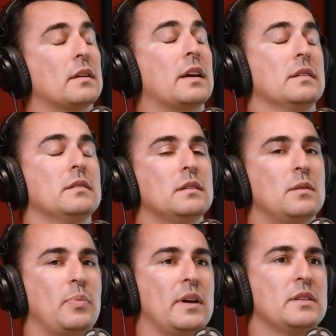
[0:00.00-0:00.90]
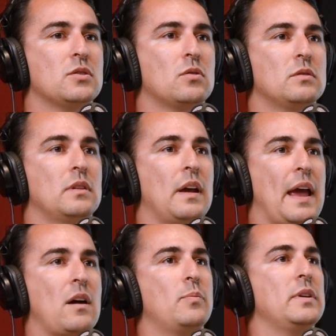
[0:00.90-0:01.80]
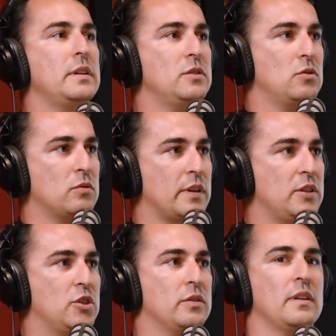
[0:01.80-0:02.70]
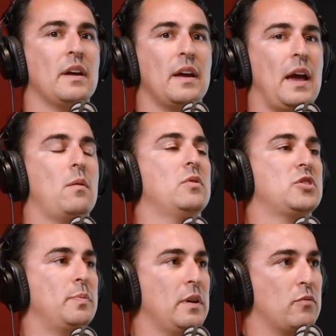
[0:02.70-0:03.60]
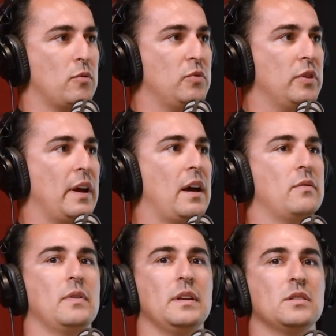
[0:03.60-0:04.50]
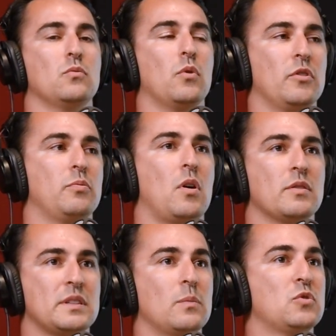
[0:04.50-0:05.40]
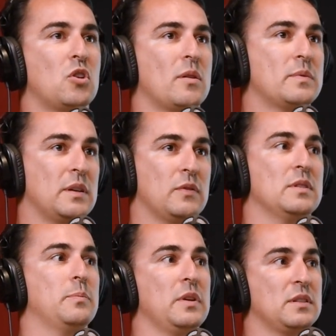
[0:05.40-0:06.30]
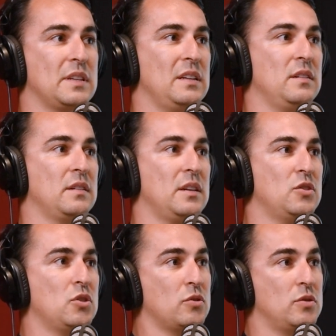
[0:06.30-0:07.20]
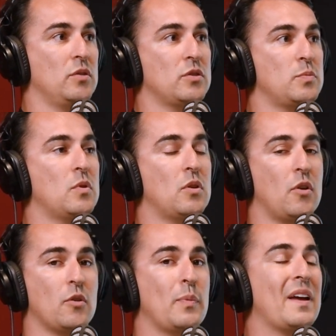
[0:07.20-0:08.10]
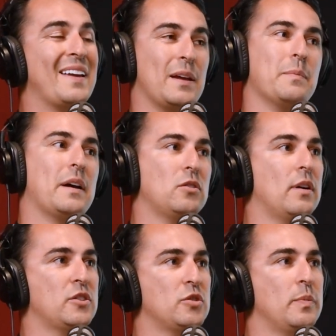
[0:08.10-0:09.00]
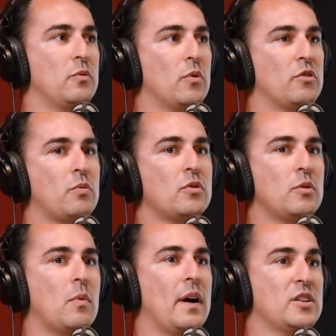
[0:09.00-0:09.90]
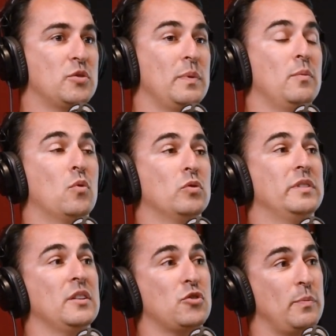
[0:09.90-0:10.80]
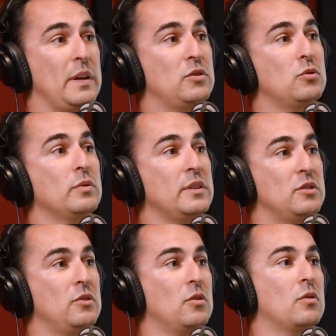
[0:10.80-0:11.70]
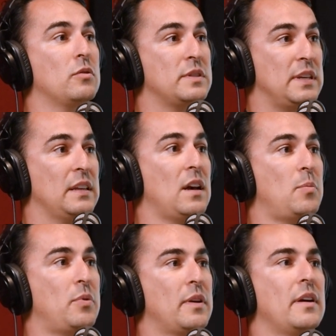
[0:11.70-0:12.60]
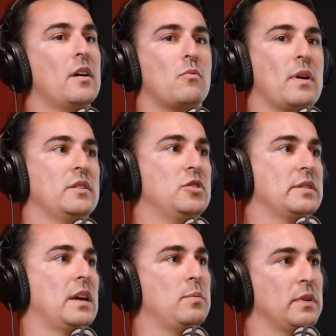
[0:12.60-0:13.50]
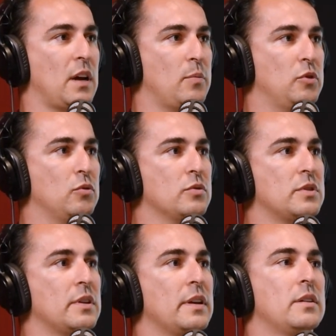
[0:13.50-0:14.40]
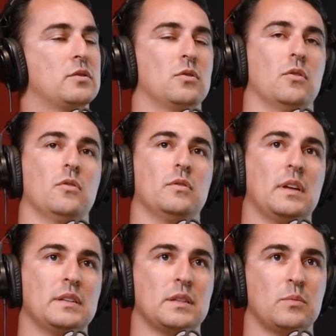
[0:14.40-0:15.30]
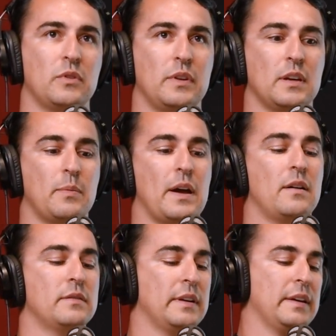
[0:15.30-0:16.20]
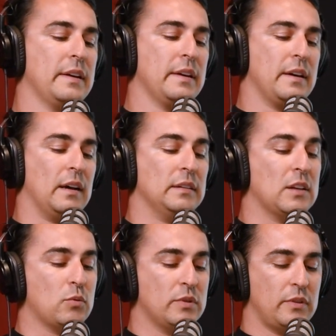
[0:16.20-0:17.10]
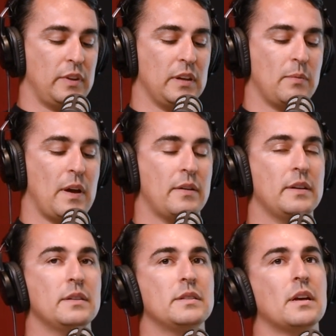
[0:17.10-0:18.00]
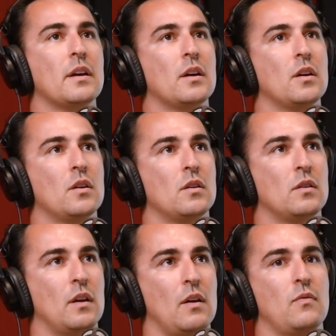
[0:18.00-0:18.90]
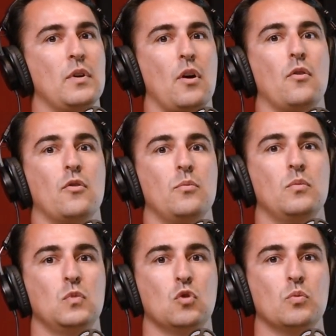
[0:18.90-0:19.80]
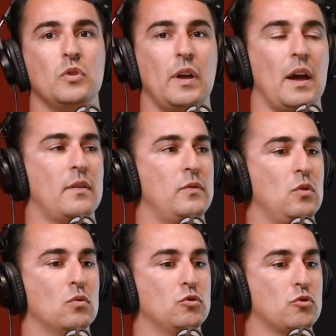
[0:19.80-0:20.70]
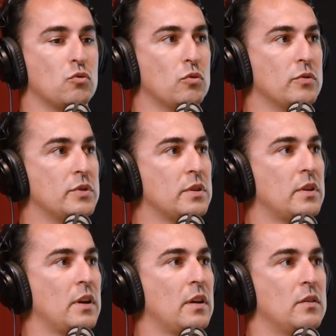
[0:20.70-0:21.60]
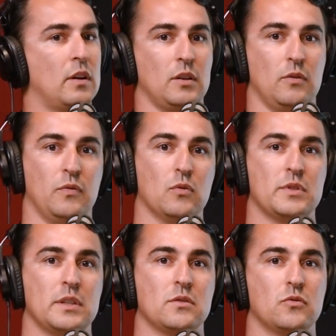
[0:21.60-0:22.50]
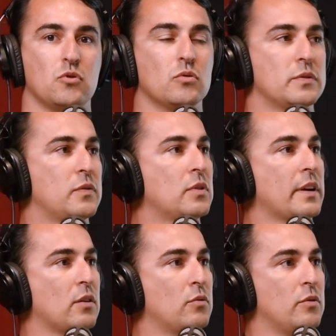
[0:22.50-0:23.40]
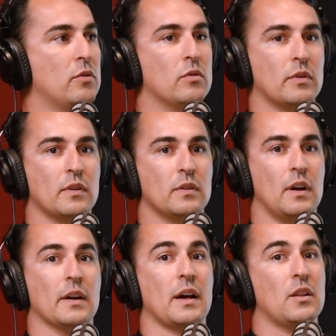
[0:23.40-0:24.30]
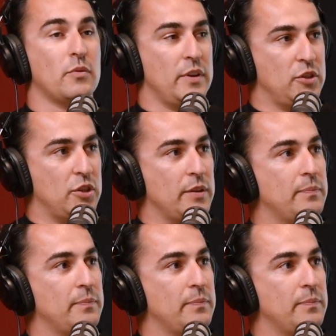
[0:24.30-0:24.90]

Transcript: Again, it depends on how big is your kitchen, how much spare room do you have, is it worthwhile? Sometimes if it's a bit skinnier kitchen because you've got a smaller home, it may not actually be worthwhile. You might actually be more detrimental into your setup rather than just keeping the cupboard doors. So that is something to think about. Another one to think about is every home, normally you have your drawers, like your 4 sets of drawers for like all your cutlery and shit.